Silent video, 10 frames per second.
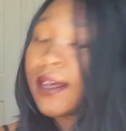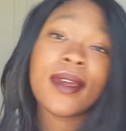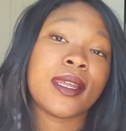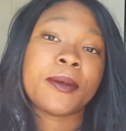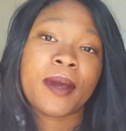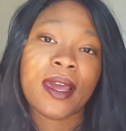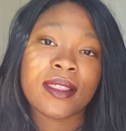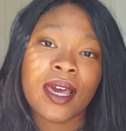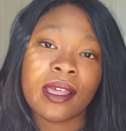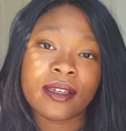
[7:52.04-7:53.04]

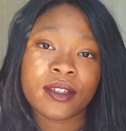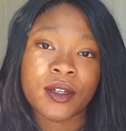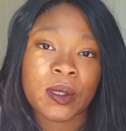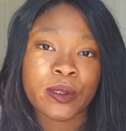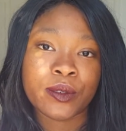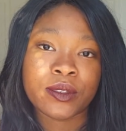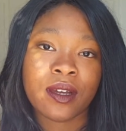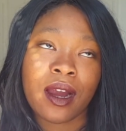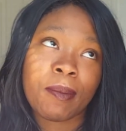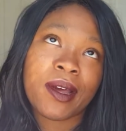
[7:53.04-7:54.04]
anyway, that could go a little
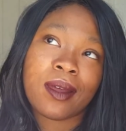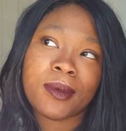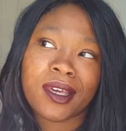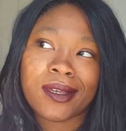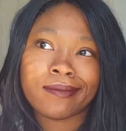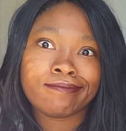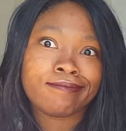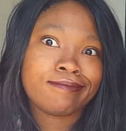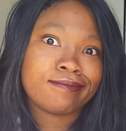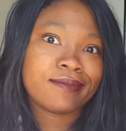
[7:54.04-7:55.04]
dark, but I
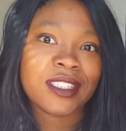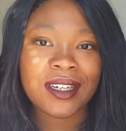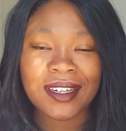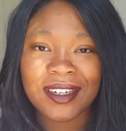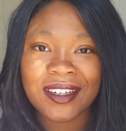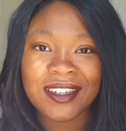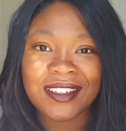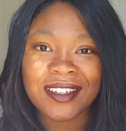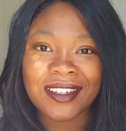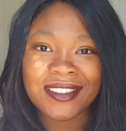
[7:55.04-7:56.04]
mean,
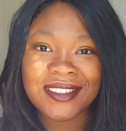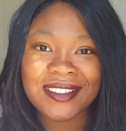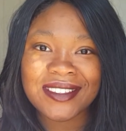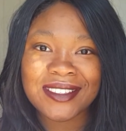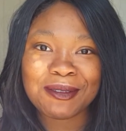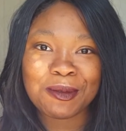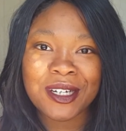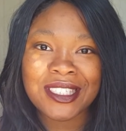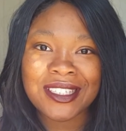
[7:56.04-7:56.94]
that's what's